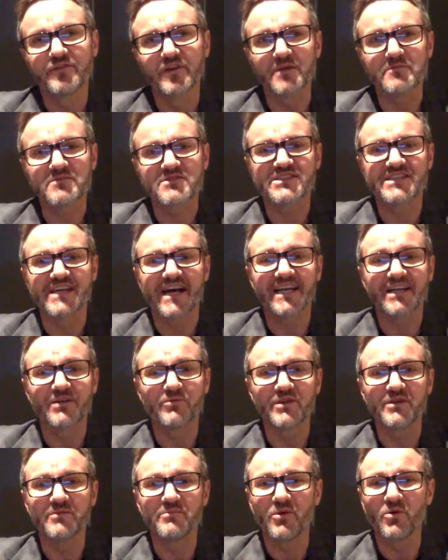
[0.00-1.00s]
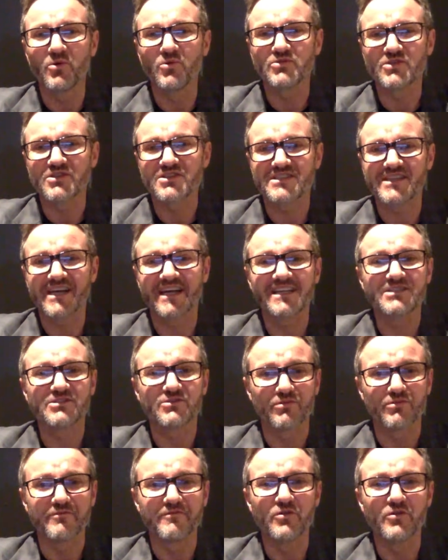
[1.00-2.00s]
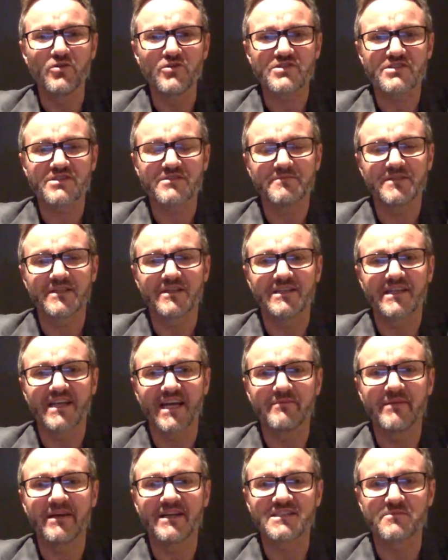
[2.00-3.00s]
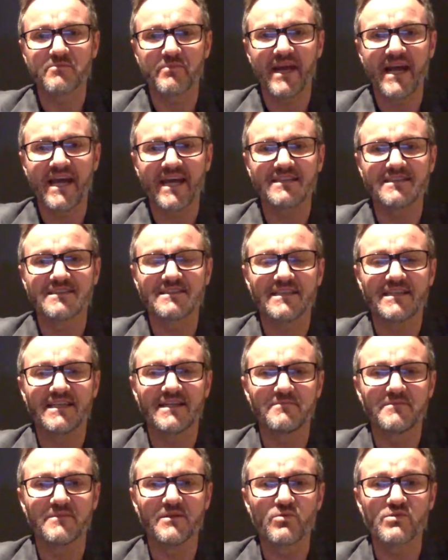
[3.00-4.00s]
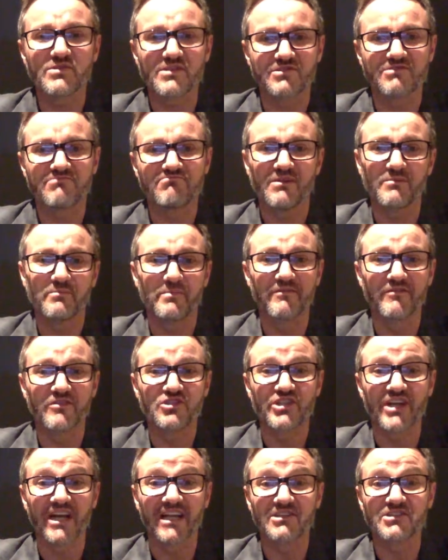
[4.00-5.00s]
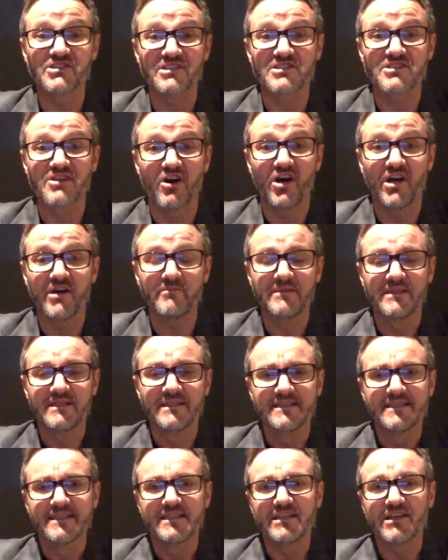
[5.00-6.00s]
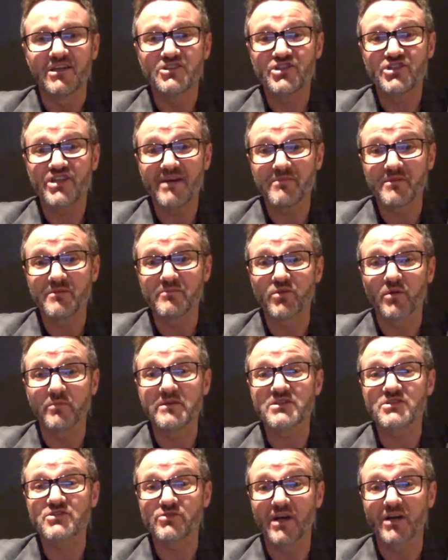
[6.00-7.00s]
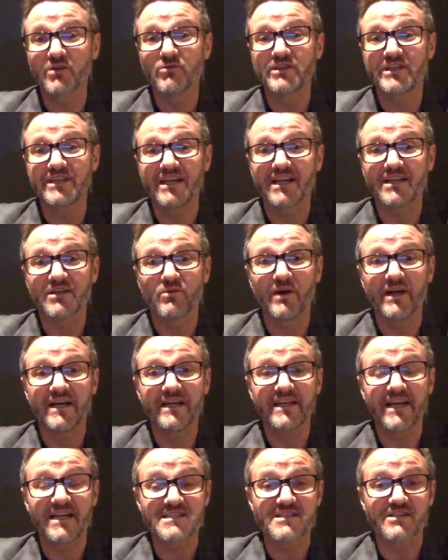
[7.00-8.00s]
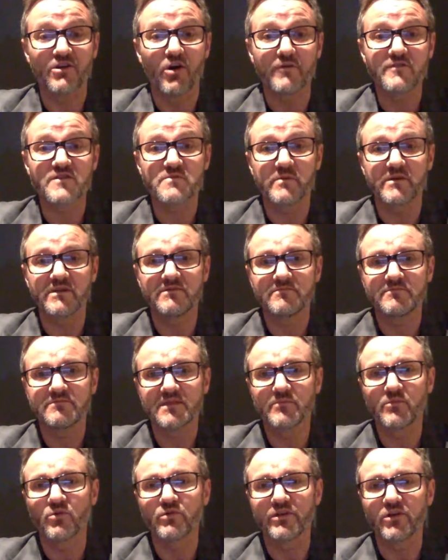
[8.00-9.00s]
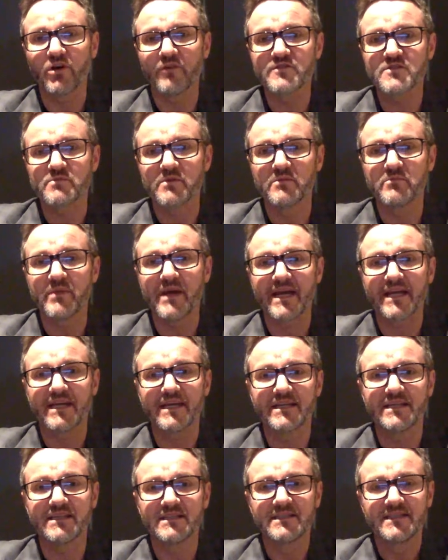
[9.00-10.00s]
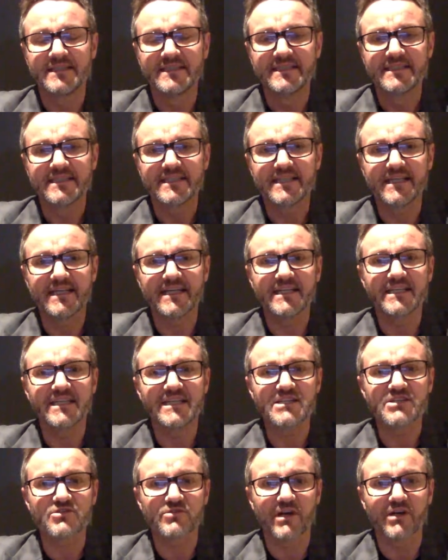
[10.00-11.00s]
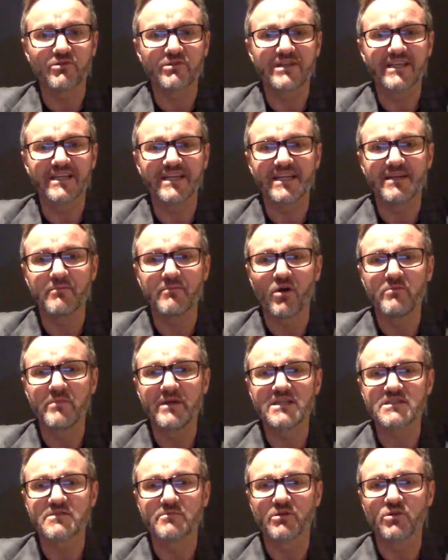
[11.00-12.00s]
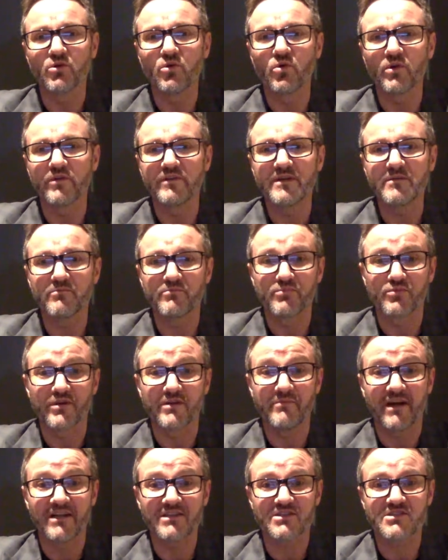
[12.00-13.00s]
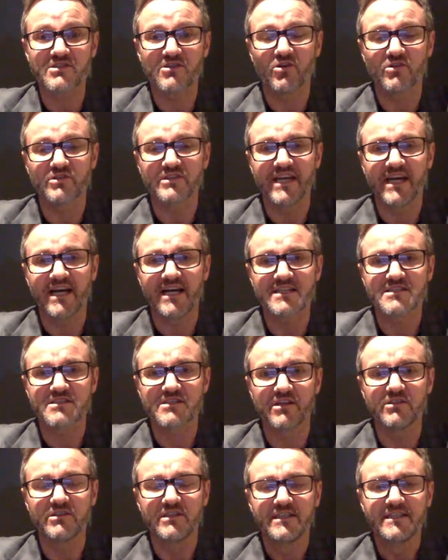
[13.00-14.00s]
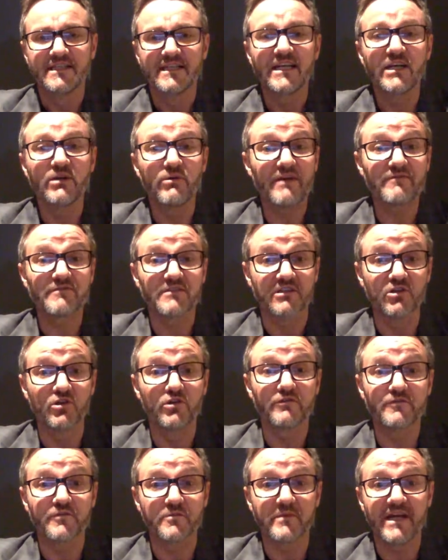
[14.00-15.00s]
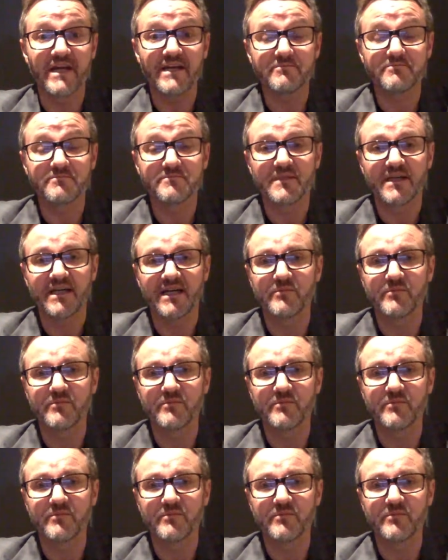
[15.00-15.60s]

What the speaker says: Phillips started when the ball just started to reverse. He came out to bat. It was a bit of a challenging time. Chapman probably struggled to get underway against the off-spin. They brought the off-spin back in, and he struggled to get any momentum at all, and then pretty much slogged out. So he'll have to learn from that,